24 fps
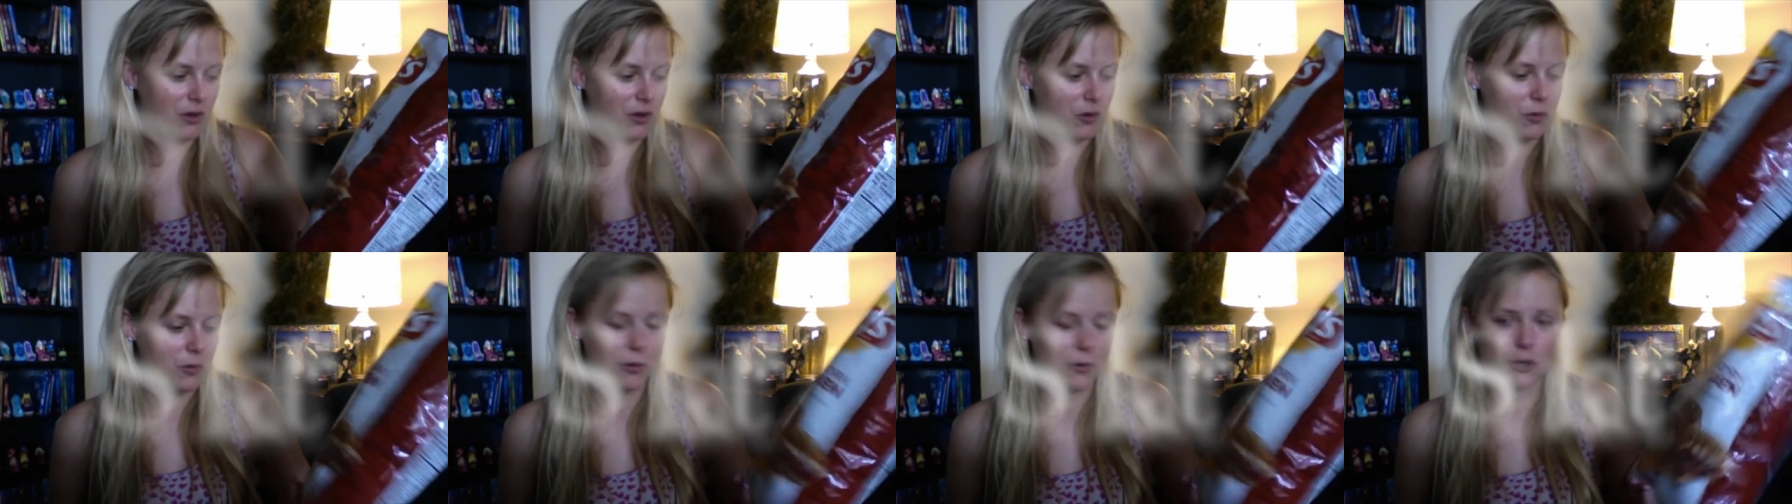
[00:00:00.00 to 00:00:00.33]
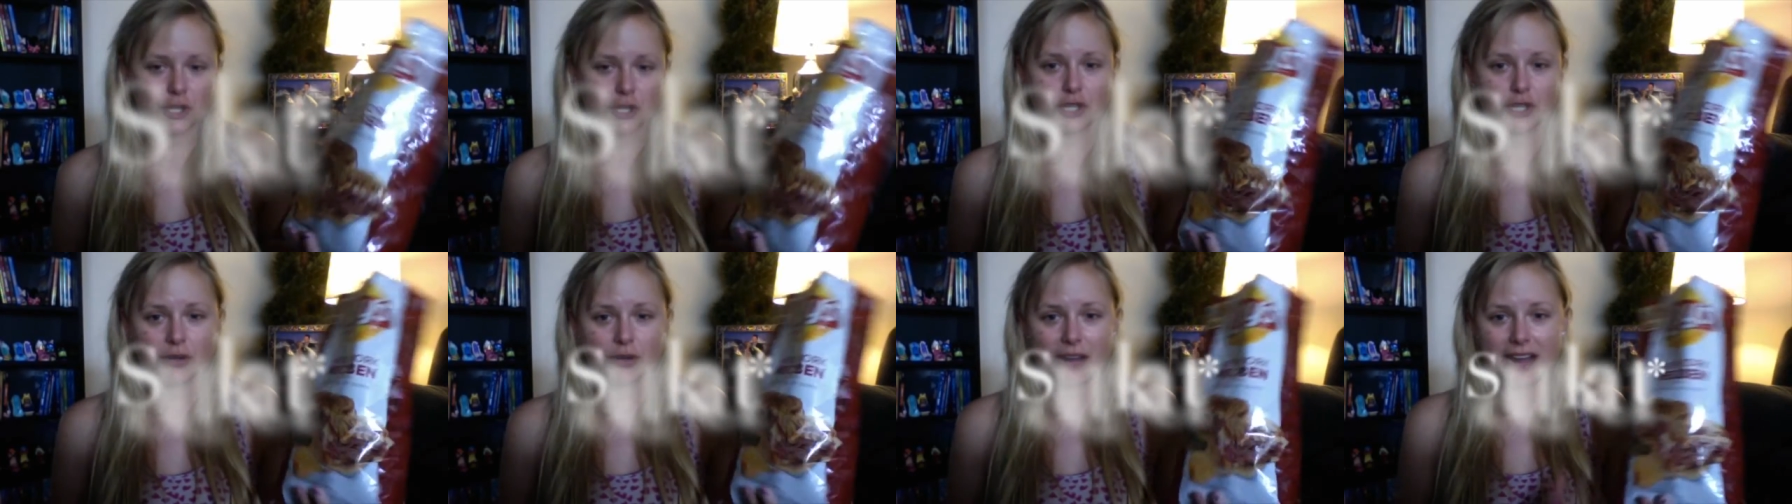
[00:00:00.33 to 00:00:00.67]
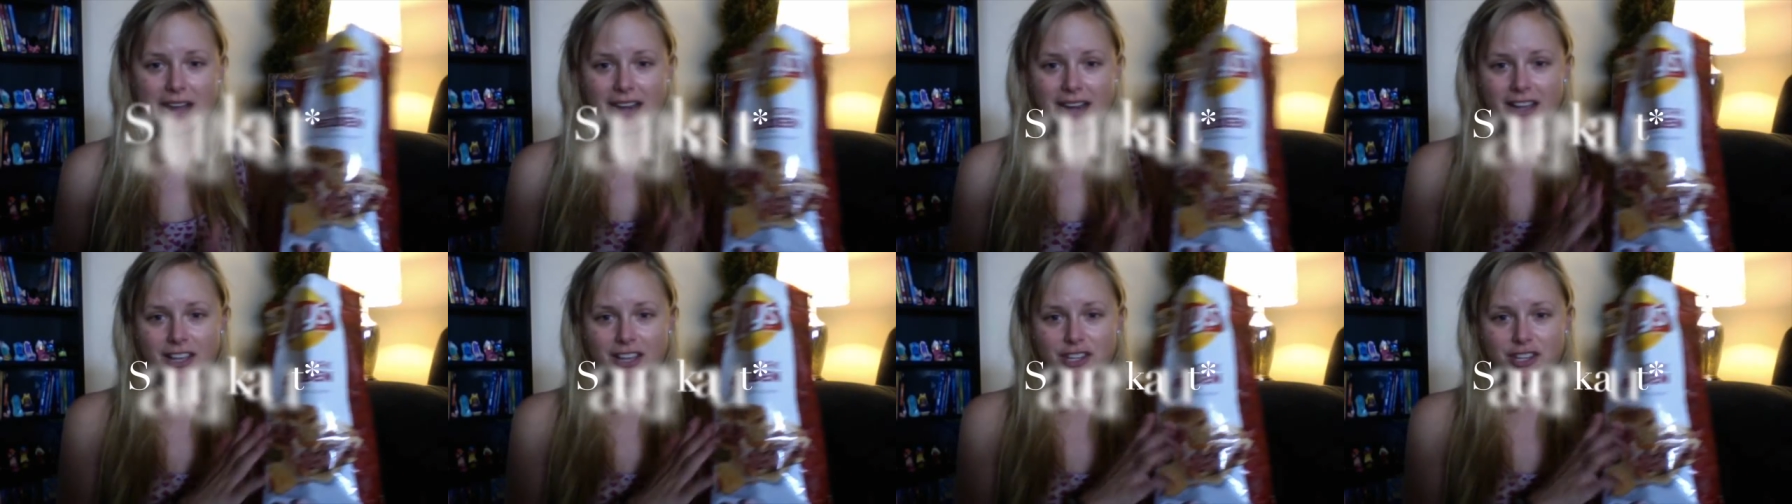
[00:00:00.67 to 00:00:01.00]

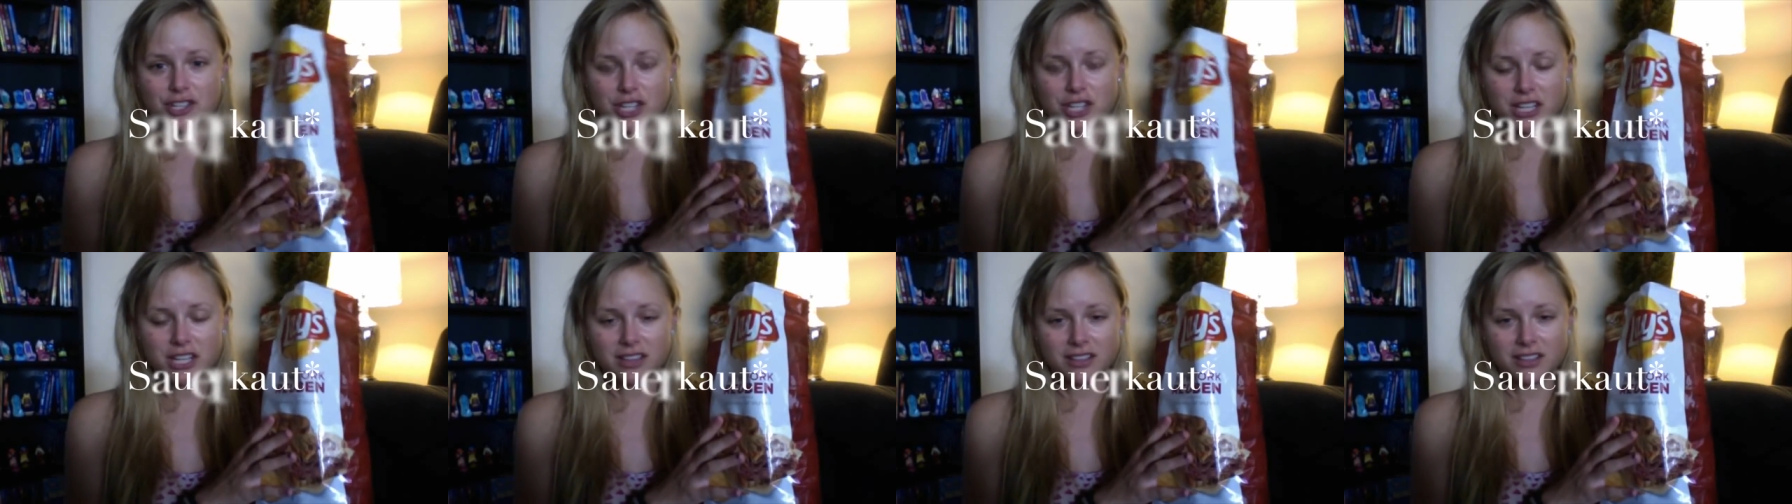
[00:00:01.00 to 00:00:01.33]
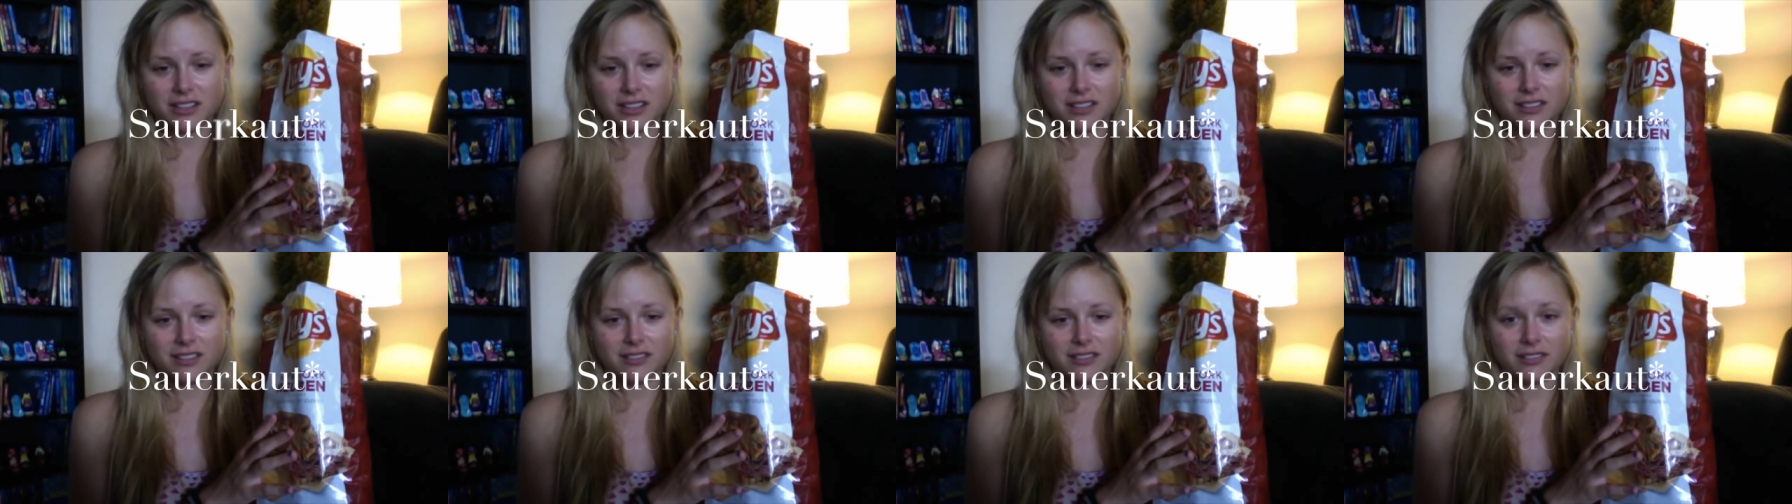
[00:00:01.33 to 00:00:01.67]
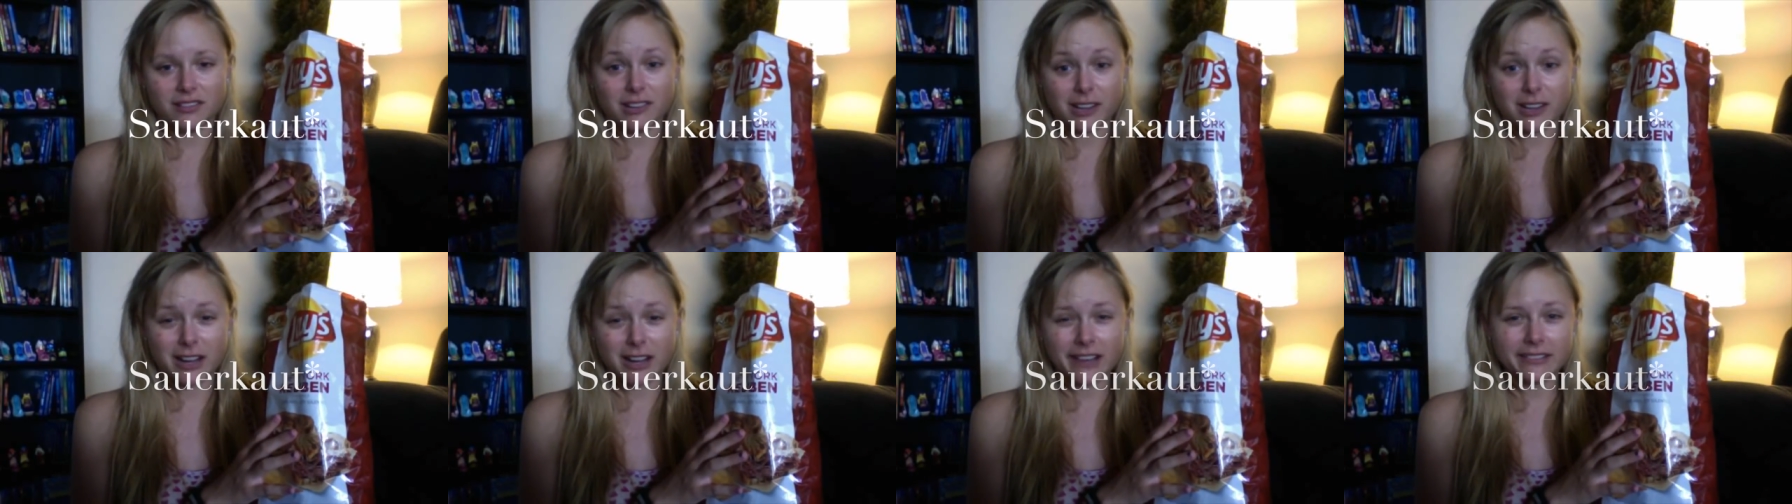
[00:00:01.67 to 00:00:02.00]
horseradish and the
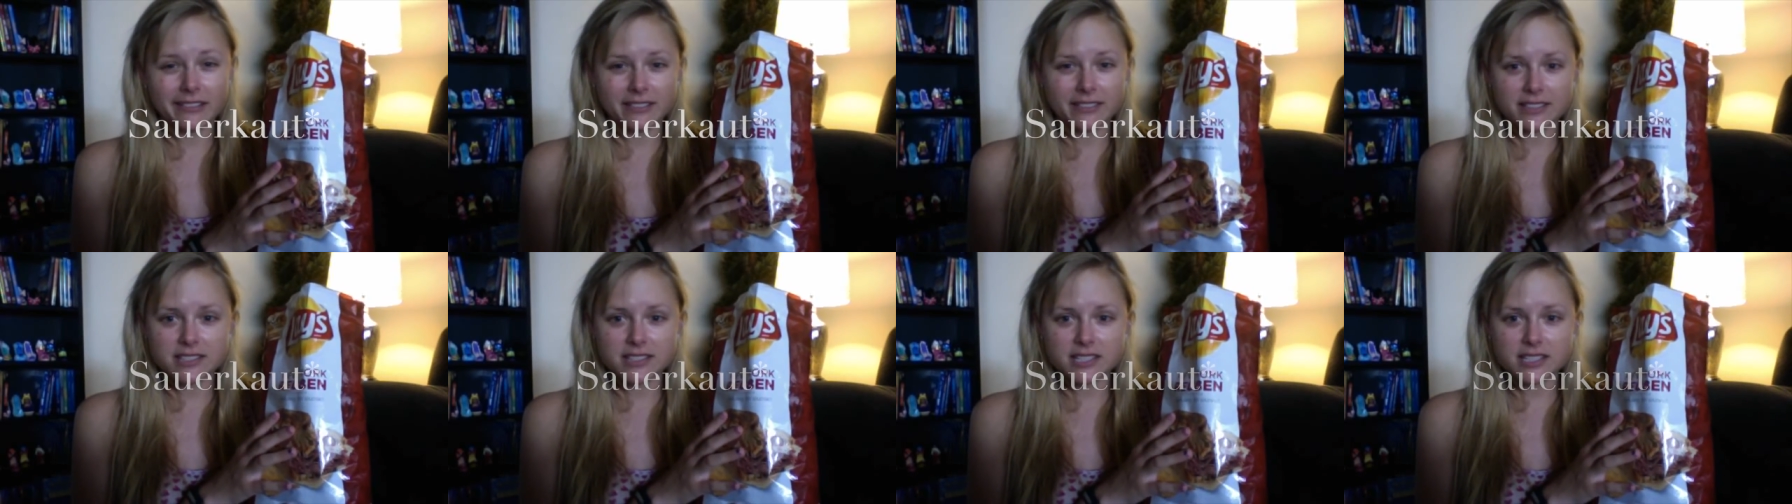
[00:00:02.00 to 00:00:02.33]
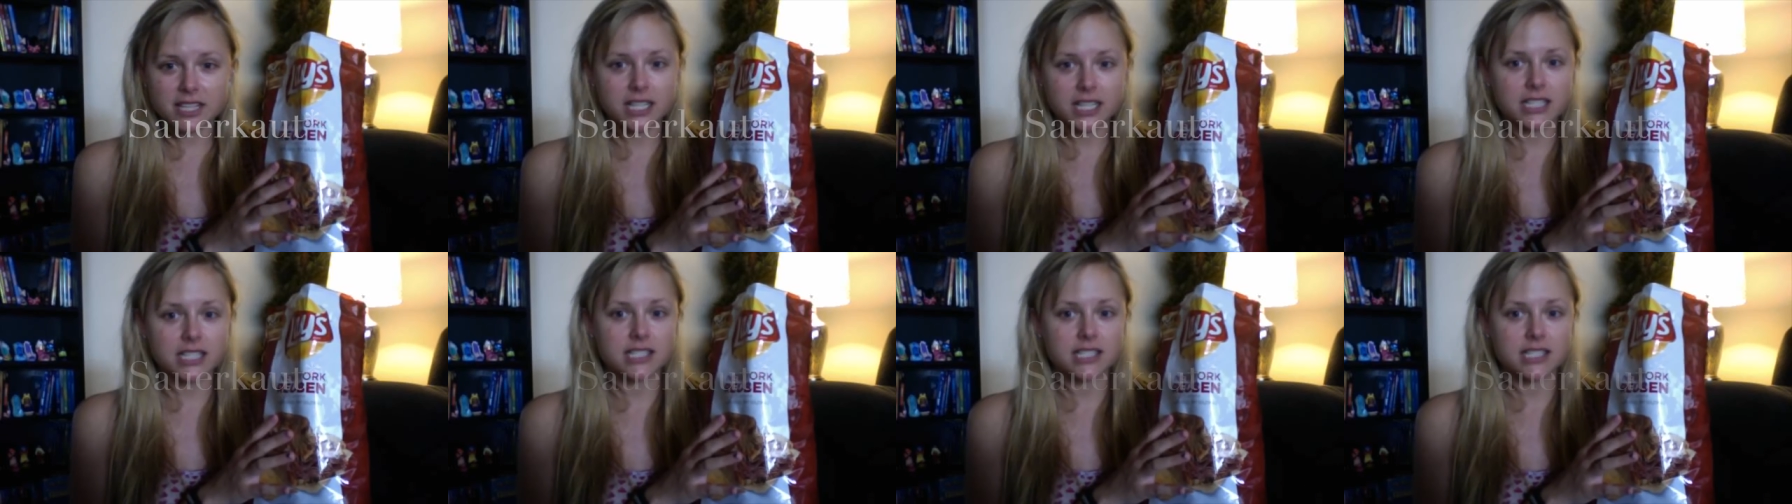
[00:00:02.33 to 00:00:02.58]
Long Island sauce